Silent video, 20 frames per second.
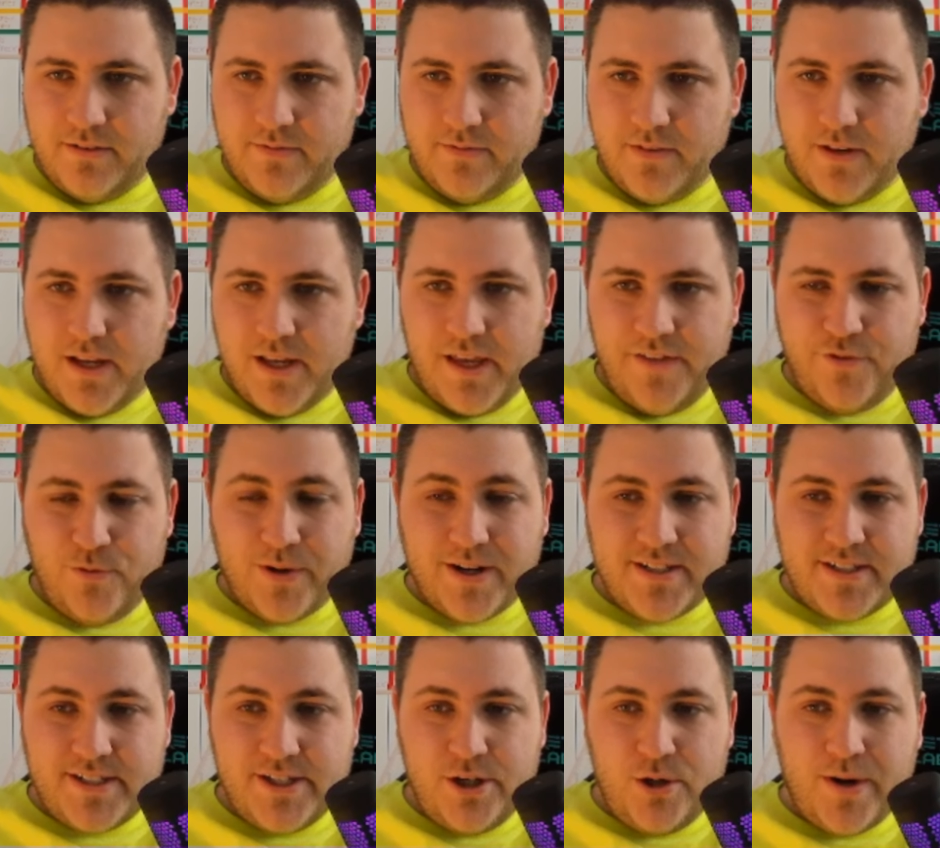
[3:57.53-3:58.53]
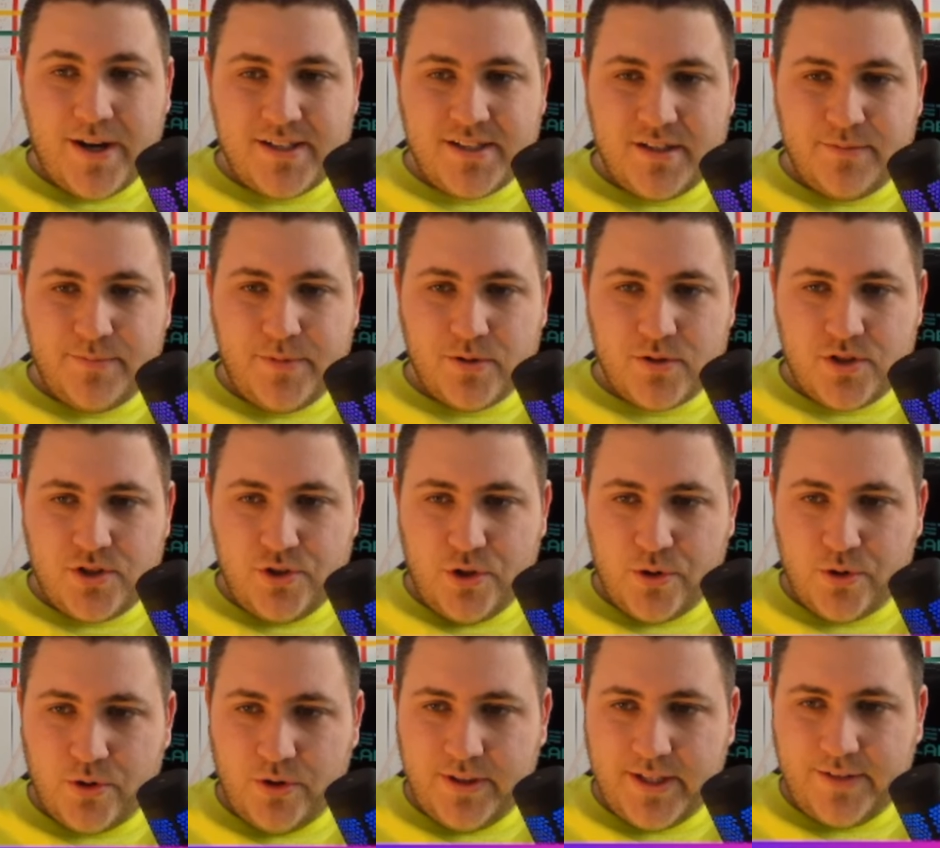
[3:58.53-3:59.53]
if you want to see who has the most
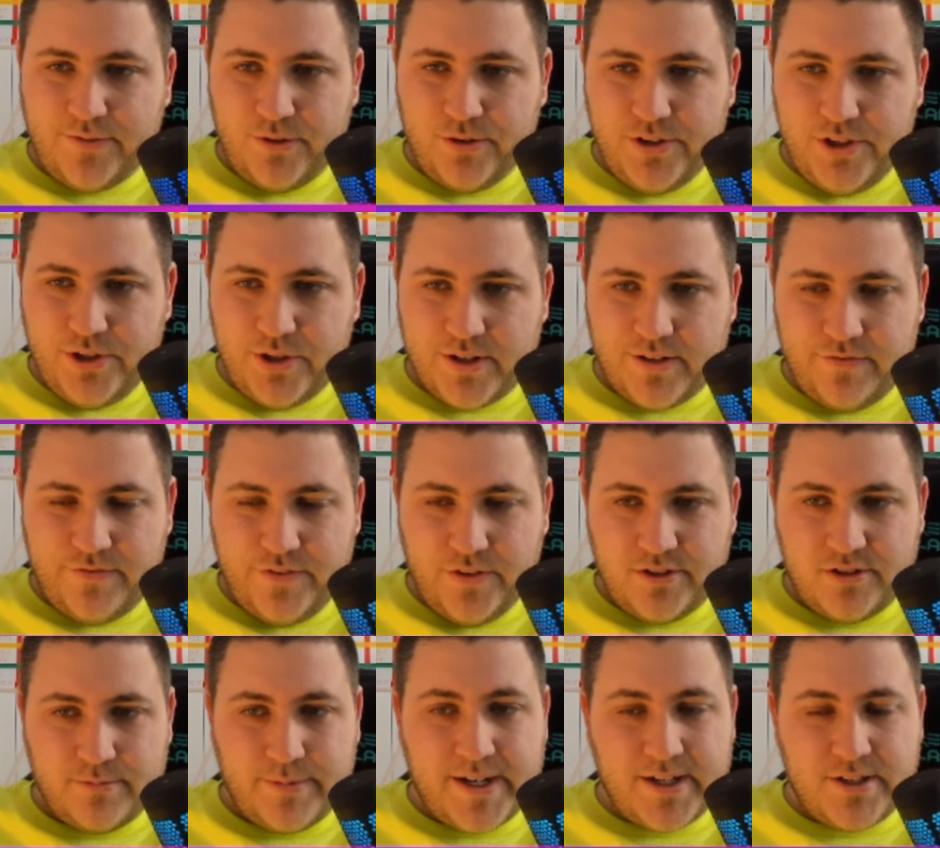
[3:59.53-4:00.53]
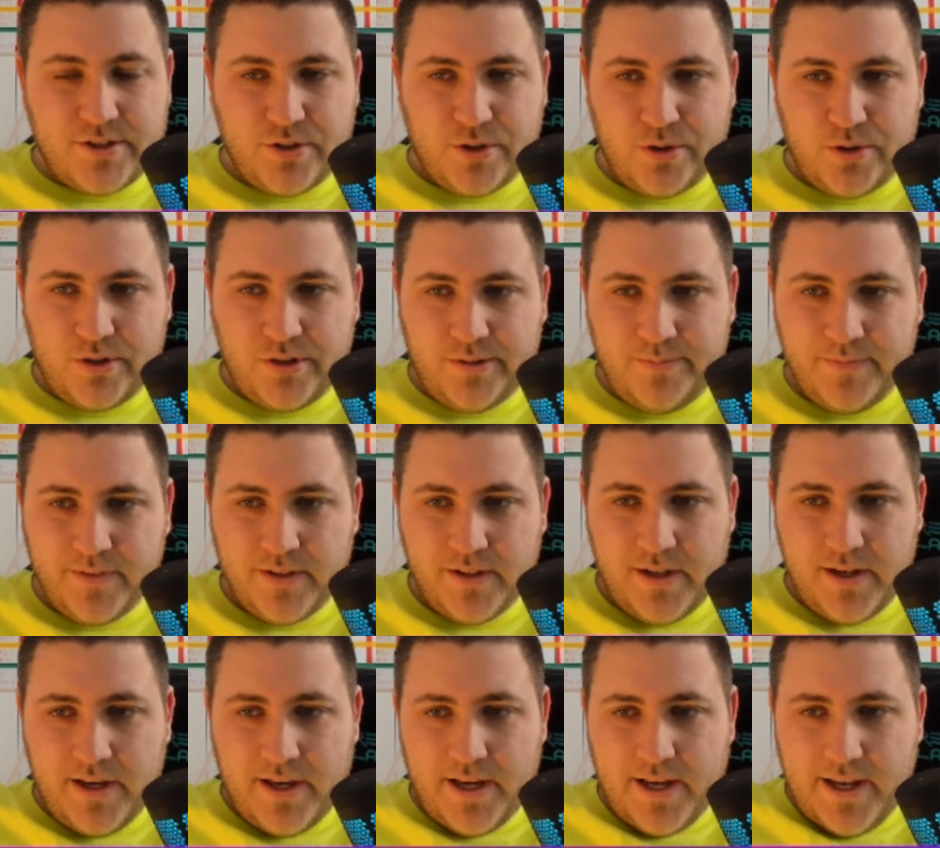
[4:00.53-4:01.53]
total level, you can filter by total.
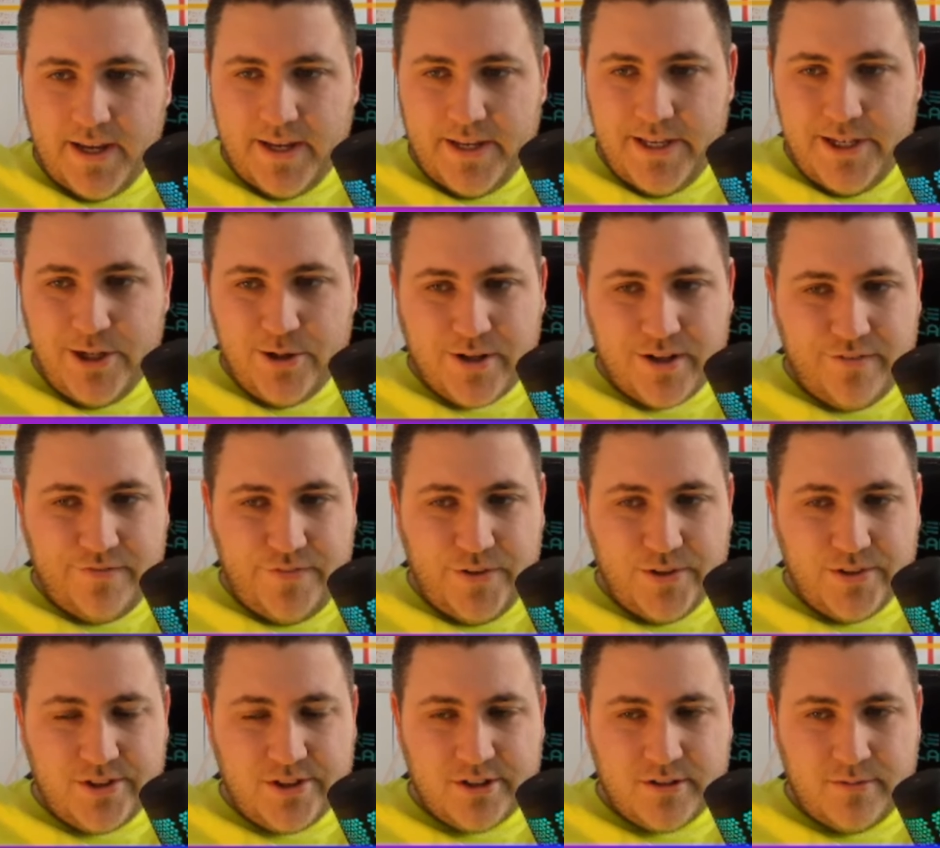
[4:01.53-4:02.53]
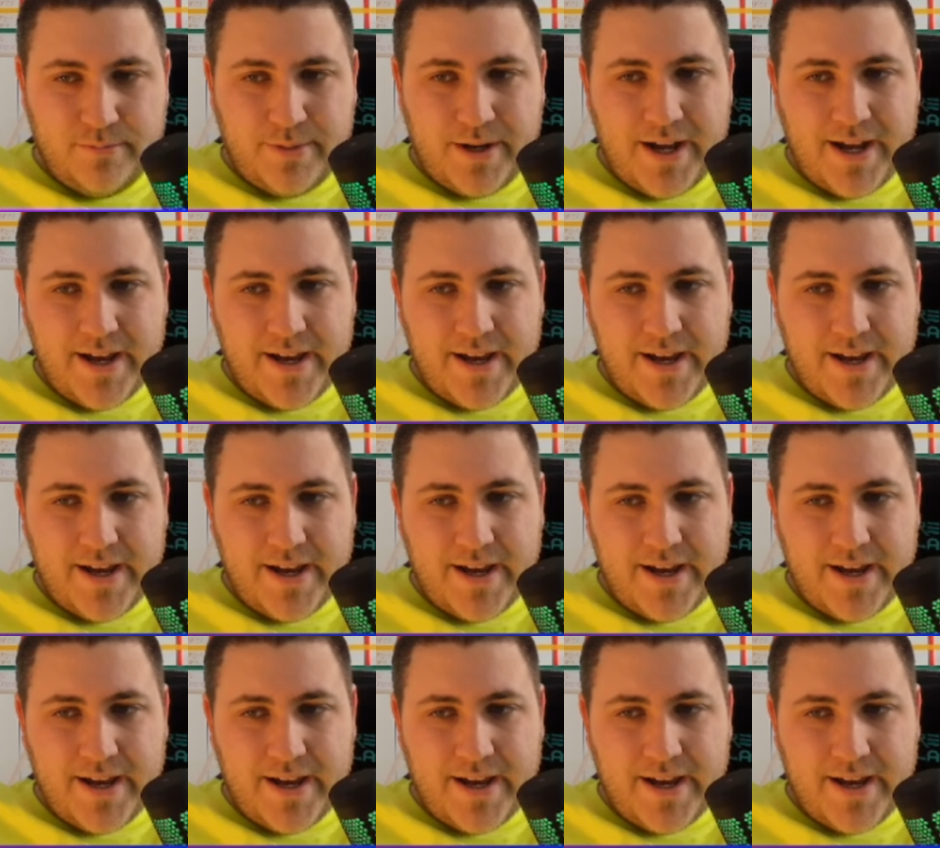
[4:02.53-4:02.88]
You can filter by